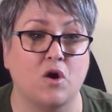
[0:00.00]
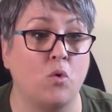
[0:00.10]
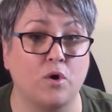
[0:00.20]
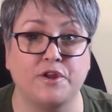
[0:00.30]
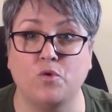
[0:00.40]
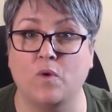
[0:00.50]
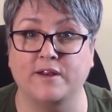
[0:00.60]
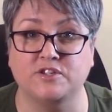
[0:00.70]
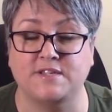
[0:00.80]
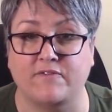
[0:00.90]
or you
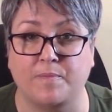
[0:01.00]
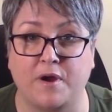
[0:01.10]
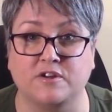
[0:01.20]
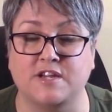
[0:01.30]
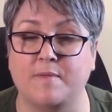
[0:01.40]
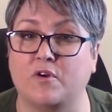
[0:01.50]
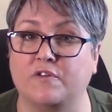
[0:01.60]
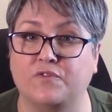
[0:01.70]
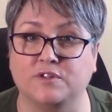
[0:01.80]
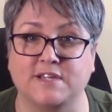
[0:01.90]
want to just have a part-time or
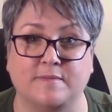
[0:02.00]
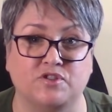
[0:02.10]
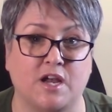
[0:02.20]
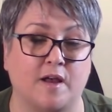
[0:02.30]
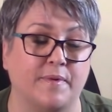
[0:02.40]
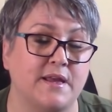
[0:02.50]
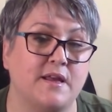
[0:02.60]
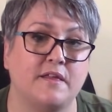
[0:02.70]
a full-time job.